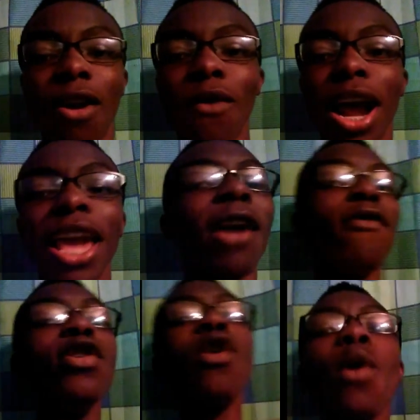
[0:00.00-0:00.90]
All right,
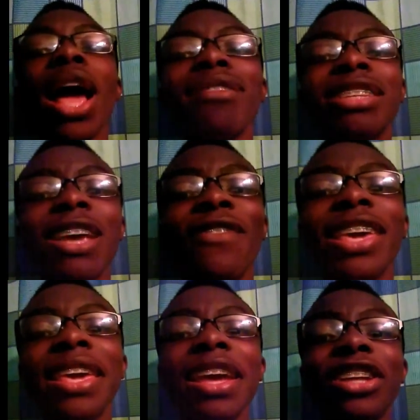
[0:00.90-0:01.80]
if you go have
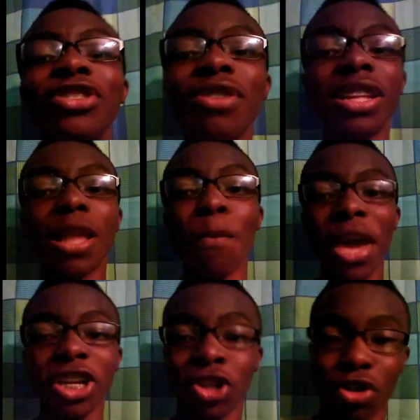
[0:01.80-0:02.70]
seven kids, you need to
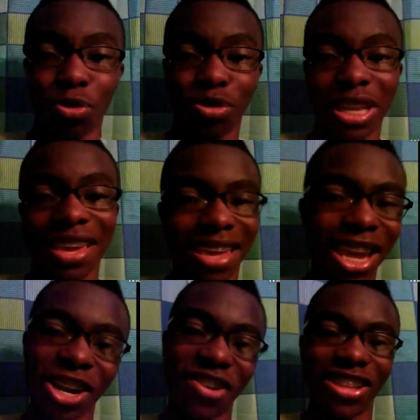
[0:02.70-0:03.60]
make sure you take
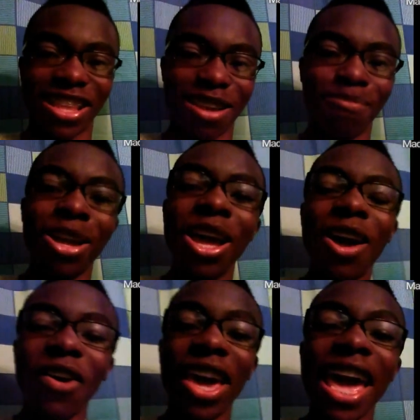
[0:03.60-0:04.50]
care of them.
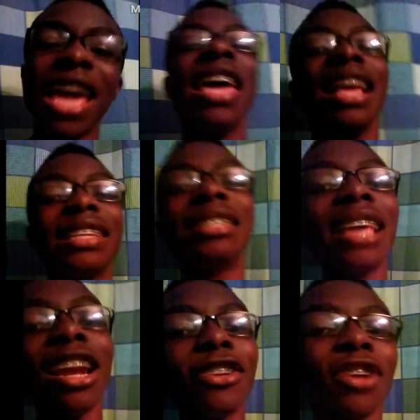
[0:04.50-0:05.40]
Okay,
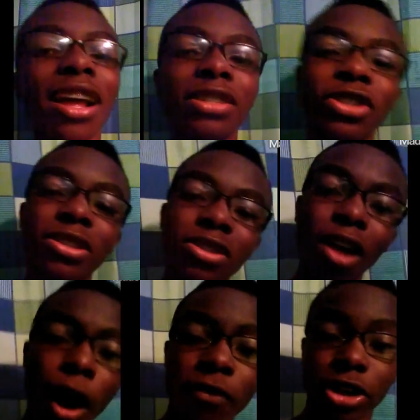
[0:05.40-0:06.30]
instead of trying to
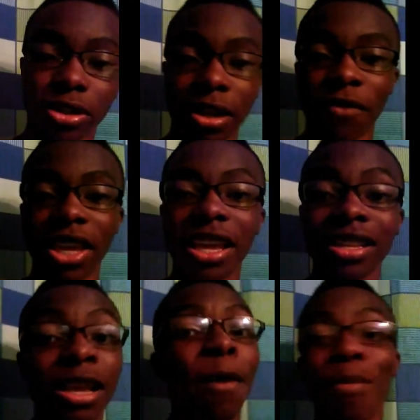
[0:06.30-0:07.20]
starve your seven
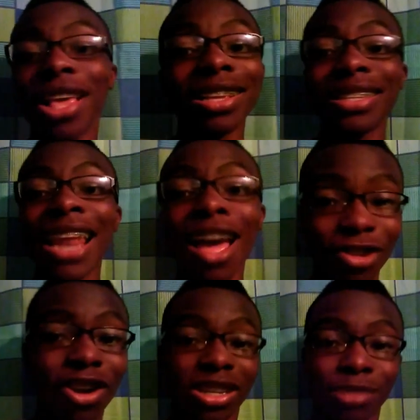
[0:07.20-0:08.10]
kids, because now
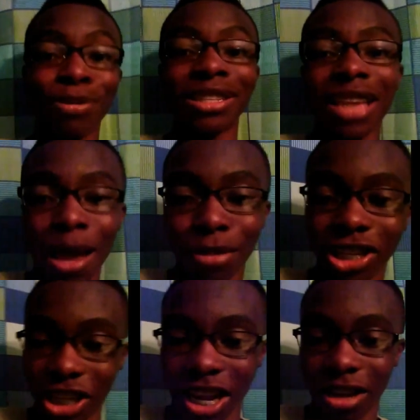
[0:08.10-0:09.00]
you're gonna spend time
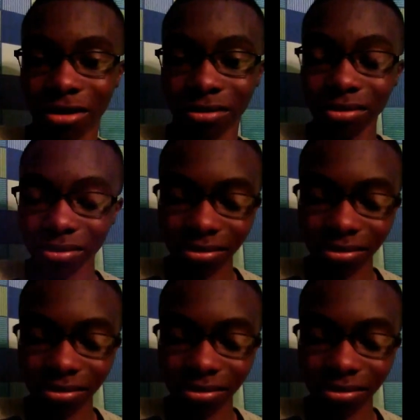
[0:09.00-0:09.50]
in jail.